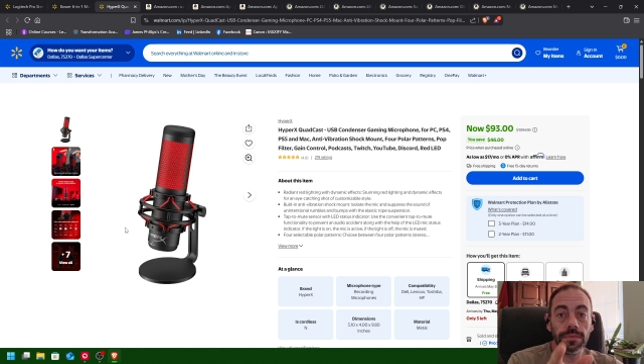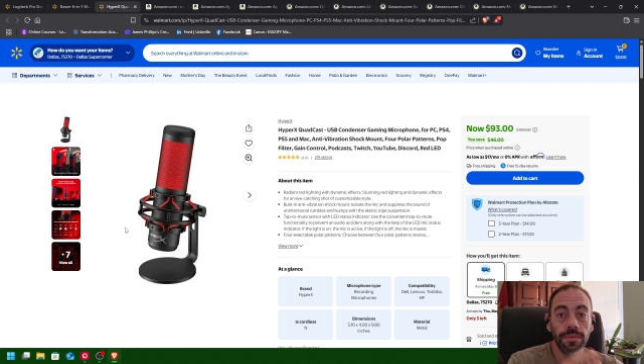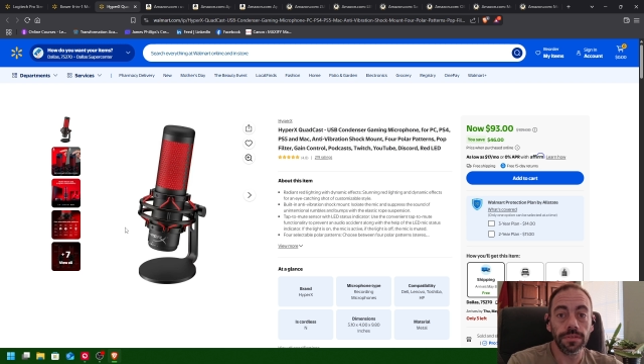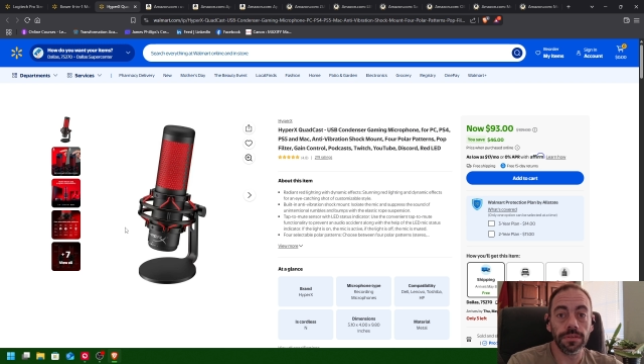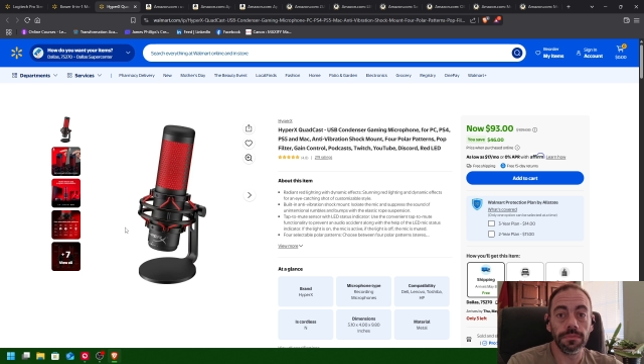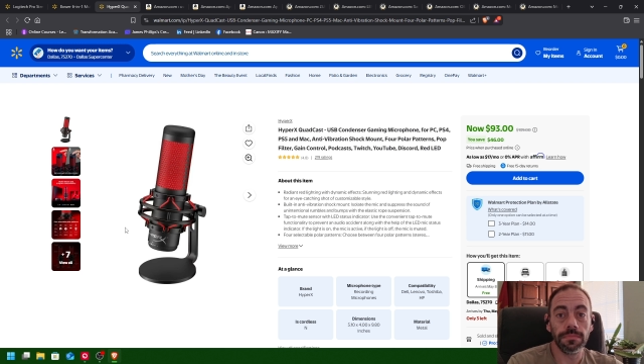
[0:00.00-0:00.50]

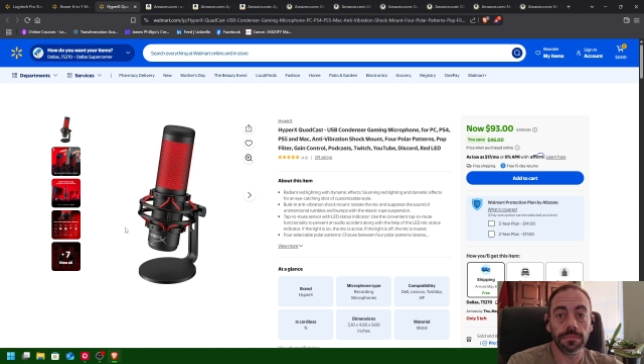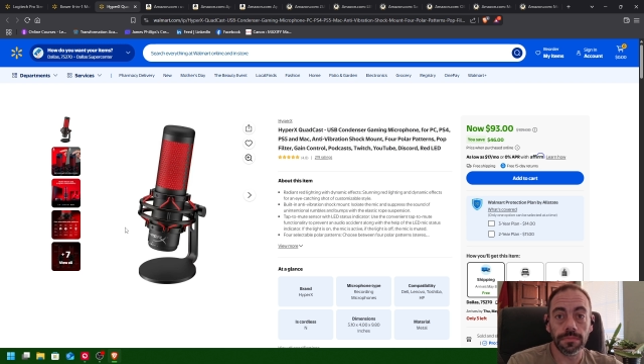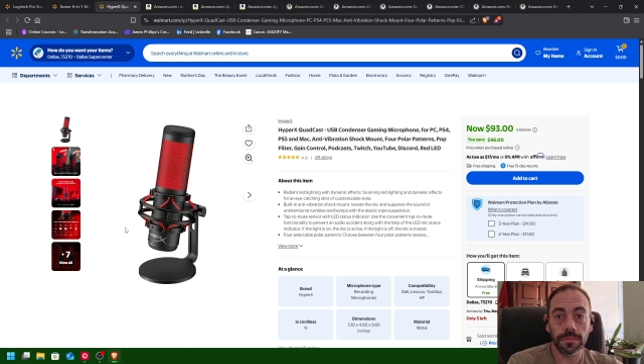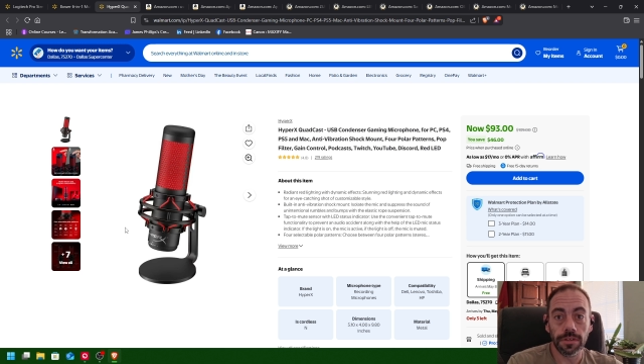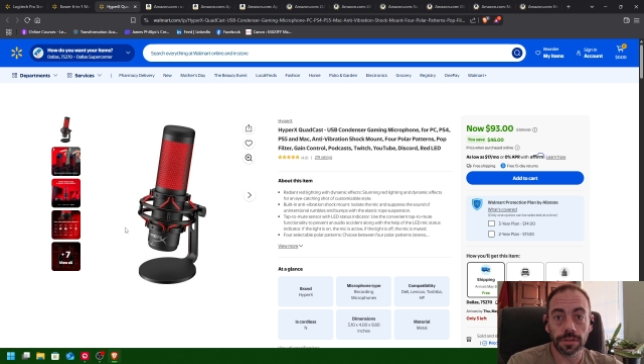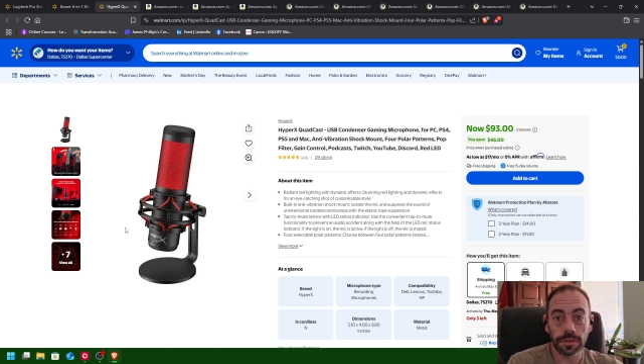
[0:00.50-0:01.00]
with your
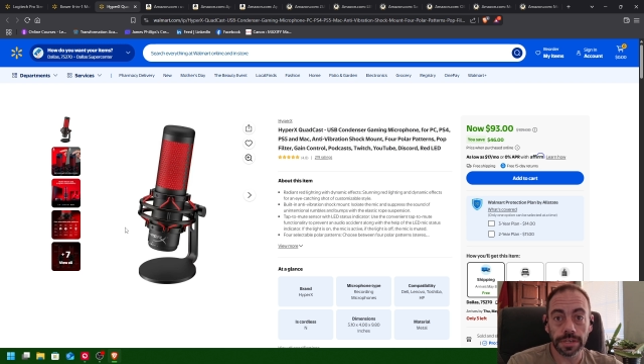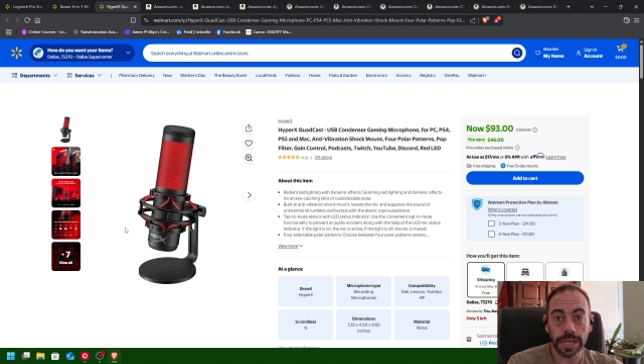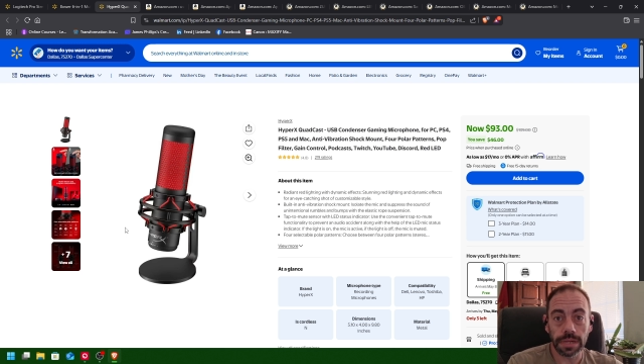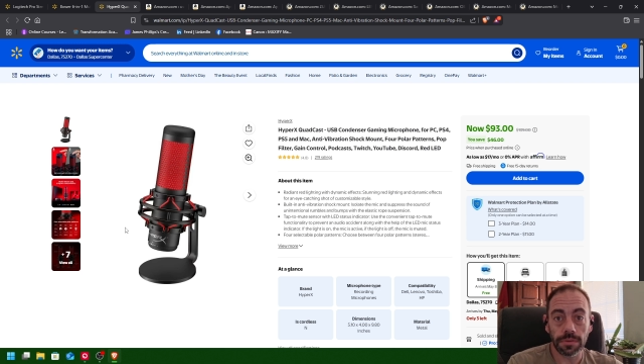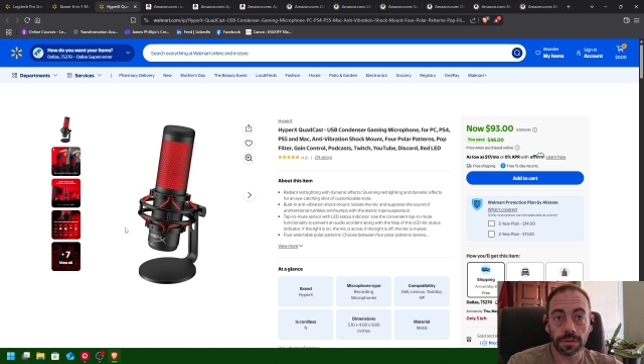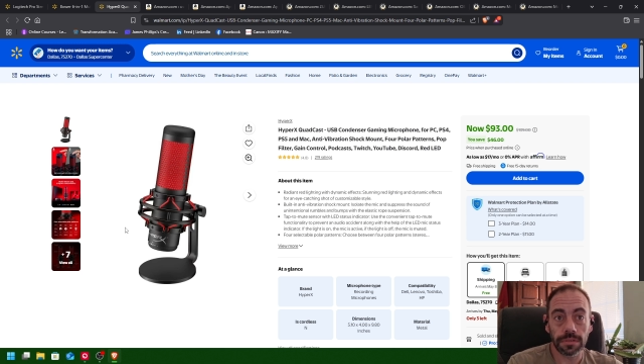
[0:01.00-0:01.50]
your
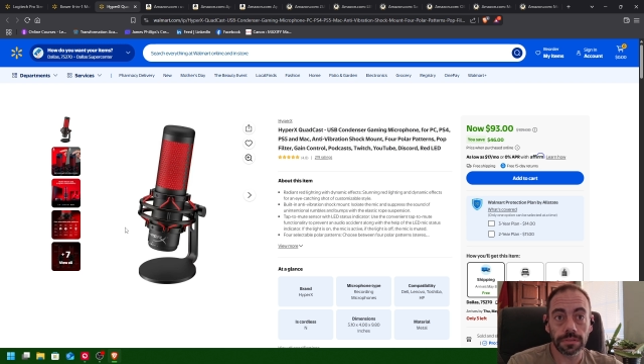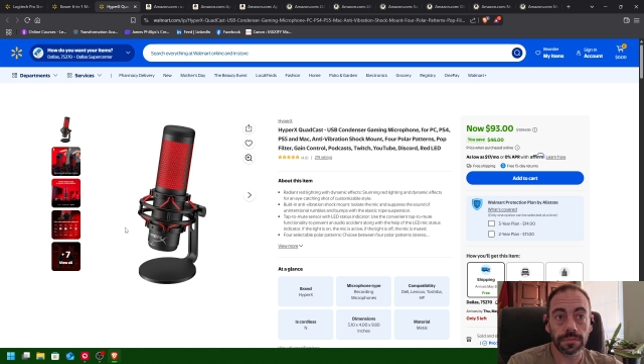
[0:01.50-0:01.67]
camera.